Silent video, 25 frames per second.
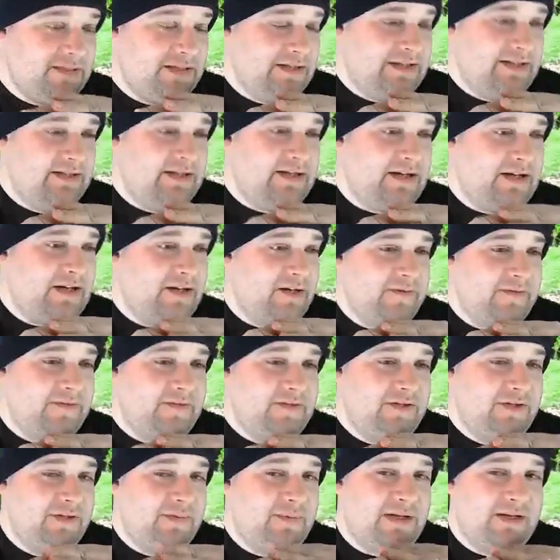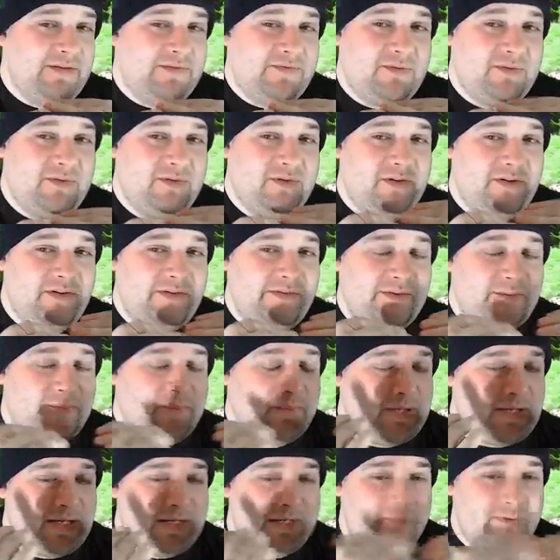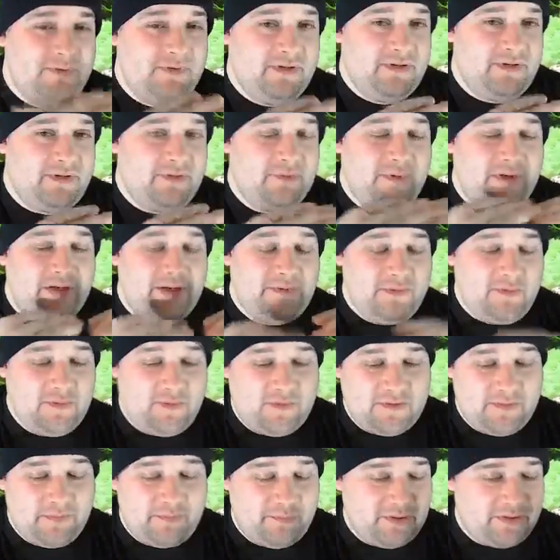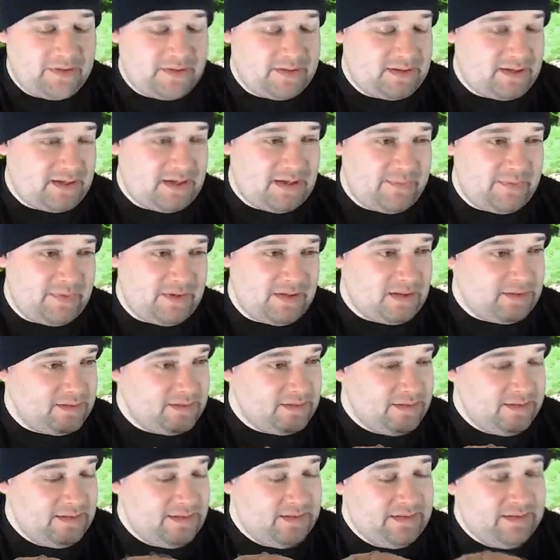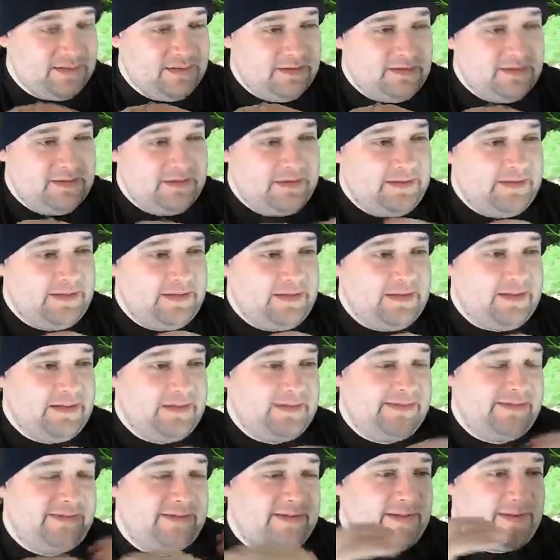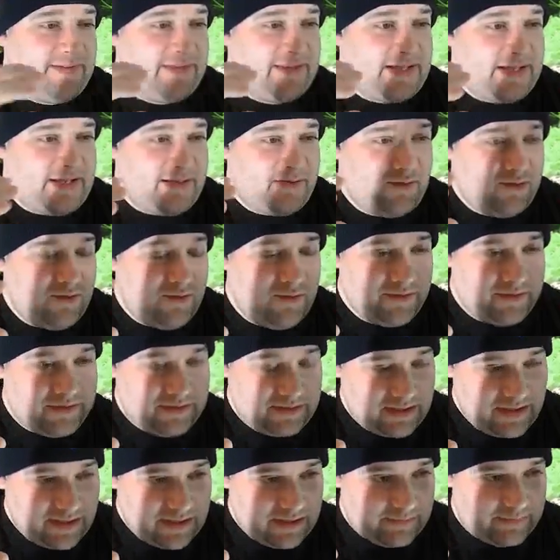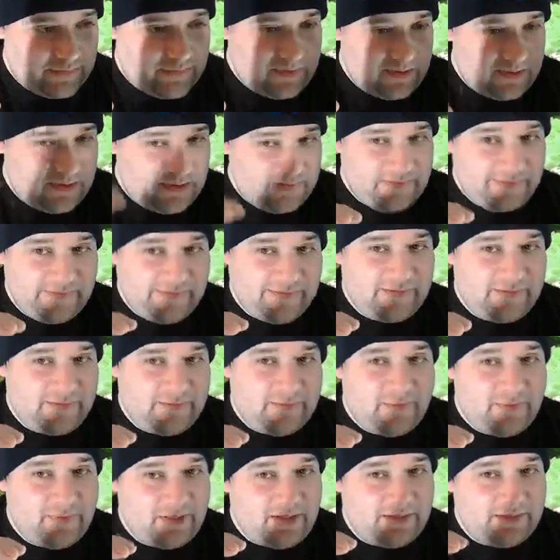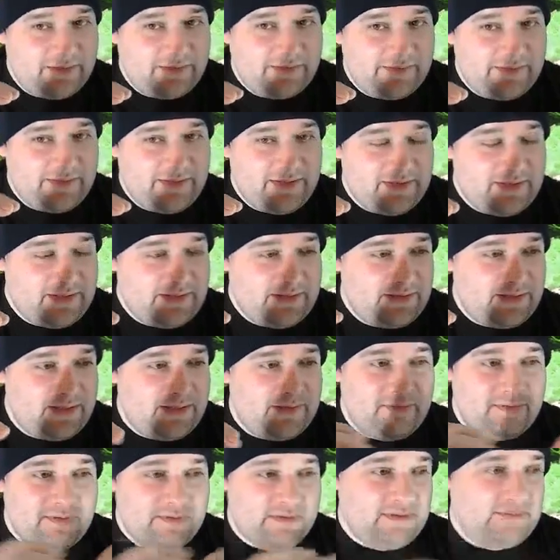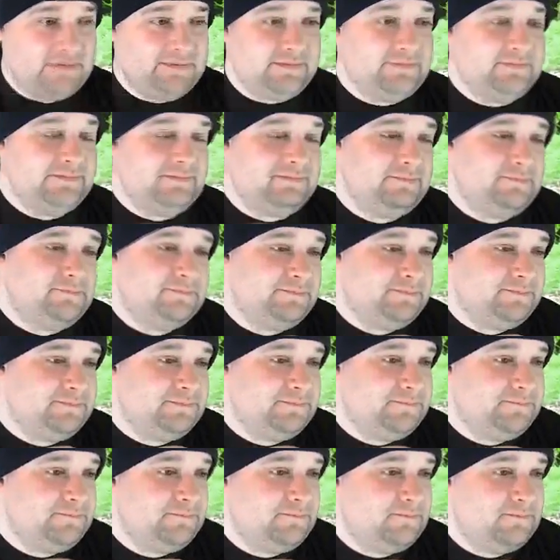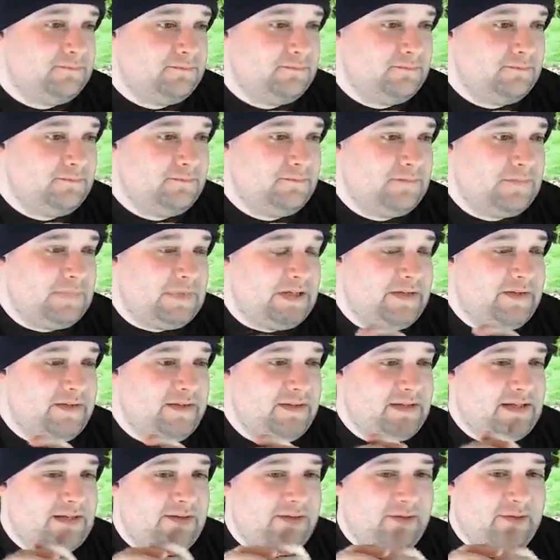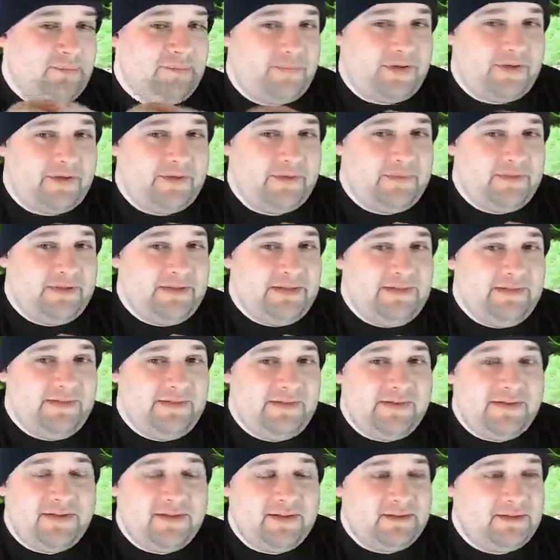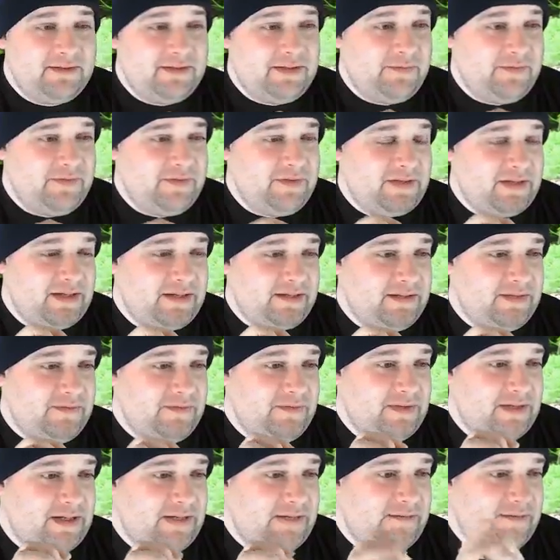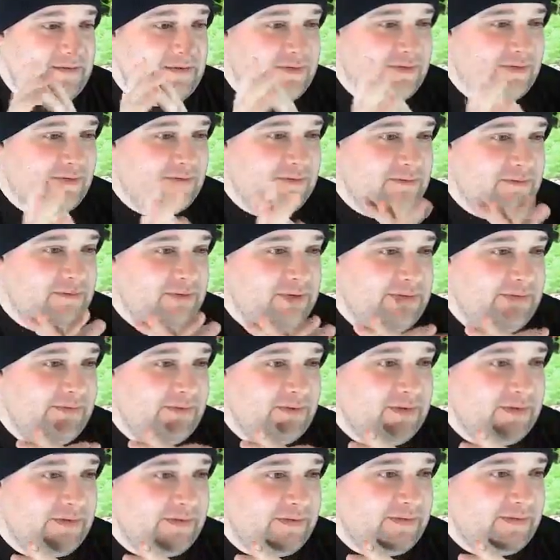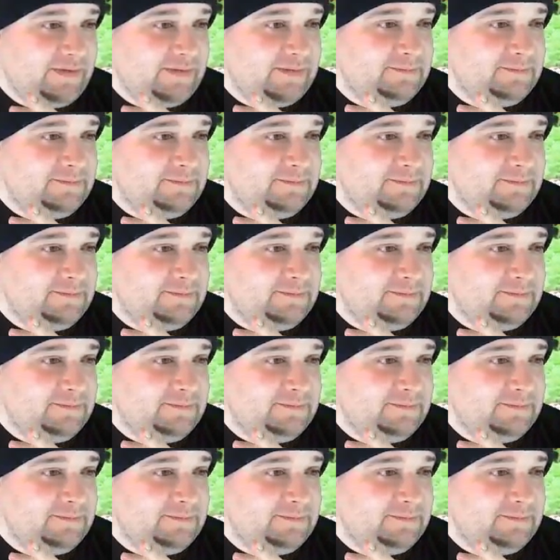out of 2x4s and plywood or whatever you want to put the top on, and then set that whole top on the cinder blocks and then level it. I think that would probably be easier if you have those resources.